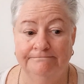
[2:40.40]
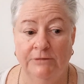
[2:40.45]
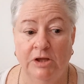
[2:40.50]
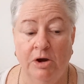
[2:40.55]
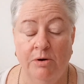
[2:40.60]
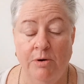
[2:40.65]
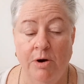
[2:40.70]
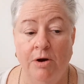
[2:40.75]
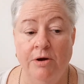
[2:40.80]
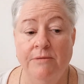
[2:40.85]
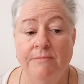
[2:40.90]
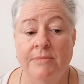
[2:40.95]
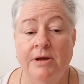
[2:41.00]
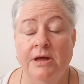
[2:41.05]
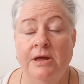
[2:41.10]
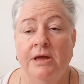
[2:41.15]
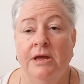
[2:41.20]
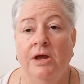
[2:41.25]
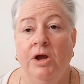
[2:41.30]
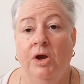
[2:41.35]
go home
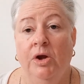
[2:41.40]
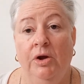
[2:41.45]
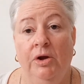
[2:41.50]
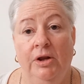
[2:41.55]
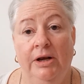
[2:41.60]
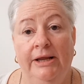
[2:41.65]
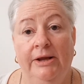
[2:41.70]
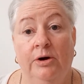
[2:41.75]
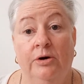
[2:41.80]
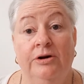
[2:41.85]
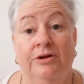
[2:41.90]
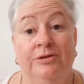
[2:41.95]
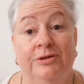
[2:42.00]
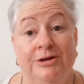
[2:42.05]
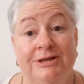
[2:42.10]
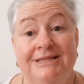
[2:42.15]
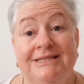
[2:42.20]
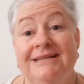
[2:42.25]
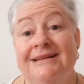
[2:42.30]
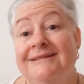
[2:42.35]
early on a
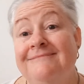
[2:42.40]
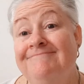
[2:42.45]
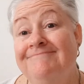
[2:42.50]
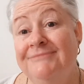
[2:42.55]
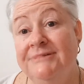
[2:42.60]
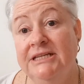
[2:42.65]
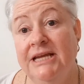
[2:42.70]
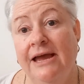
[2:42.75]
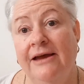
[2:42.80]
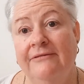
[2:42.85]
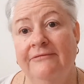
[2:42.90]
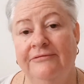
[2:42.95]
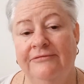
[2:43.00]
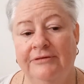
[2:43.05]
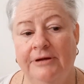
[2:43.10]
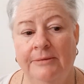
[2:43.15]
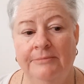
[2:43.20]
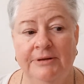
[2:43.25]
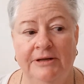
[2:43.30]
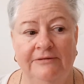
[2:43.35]
Thursday to have
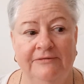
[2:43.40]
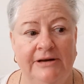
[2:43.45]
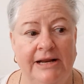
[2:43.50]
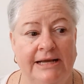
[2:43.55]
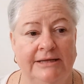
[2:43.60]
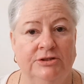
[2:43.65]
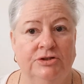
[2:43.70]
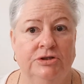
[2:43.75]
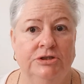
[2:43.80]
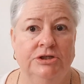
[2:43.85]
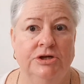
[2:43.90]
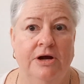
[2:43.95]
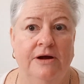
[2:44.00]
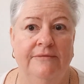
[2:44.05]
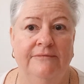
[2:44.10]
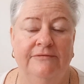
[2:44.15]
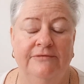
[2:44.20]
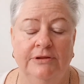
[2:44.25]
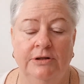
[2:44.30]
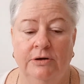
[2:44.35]
a bit of an extra
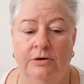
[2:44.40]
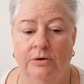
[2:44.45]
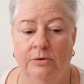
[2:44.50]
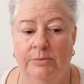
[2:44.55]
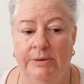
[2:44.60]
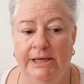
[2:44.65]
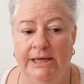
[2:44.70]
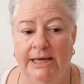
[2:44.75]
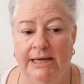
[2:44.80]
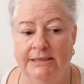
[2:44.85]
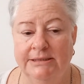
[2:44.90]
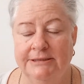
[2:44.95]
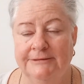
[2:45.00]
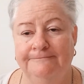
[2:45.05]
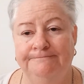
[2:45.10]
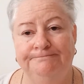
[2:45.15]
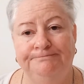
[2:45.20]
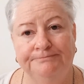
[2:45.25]
time for the long weekend.